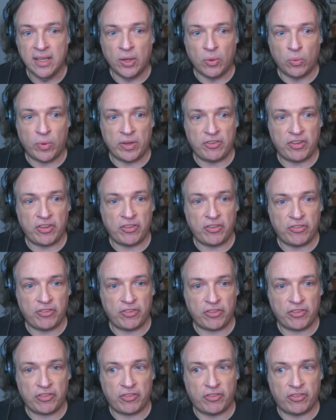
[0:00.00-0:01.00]
which is
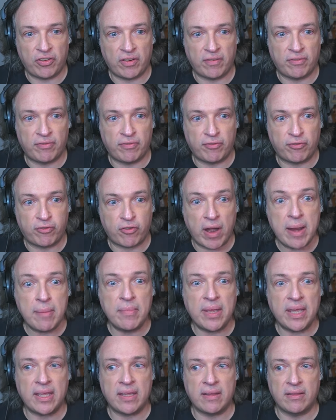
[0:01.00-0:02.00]
just sort of
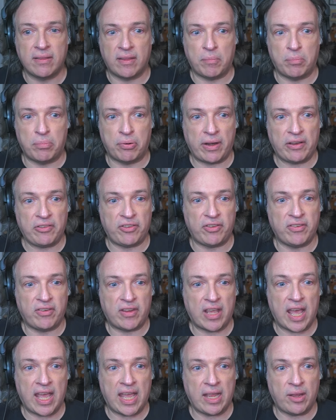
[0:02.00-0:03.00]
framing the present
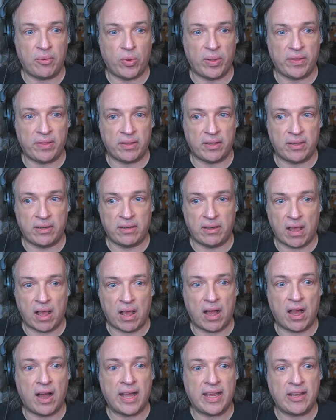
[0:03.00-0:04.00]
day with an
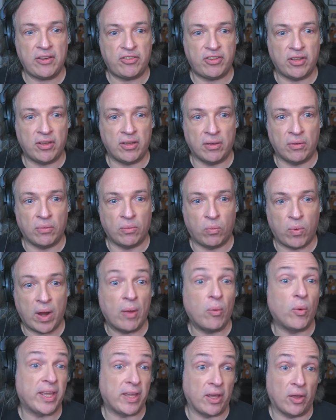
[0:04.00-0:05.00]
eye to where
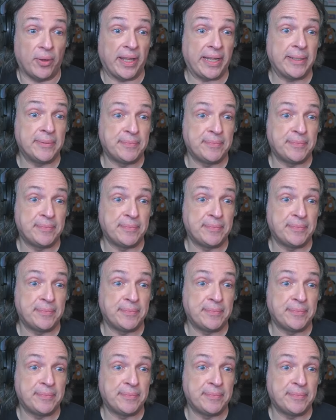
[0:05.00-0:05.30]
we're going